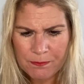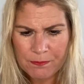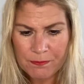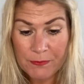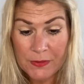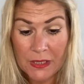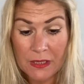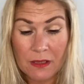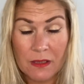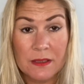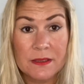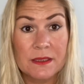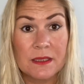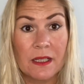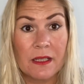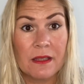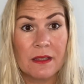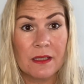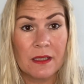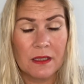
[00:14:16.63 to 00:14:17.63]
The last,
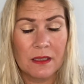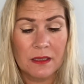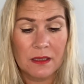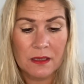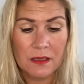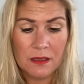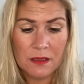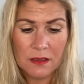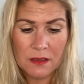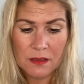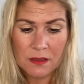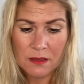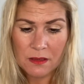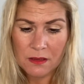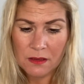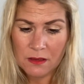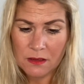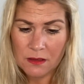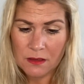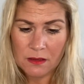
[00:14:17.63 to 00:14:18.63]
I think.
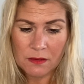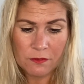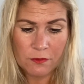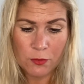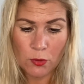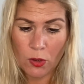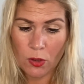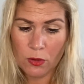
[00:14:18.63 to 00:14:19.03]
For,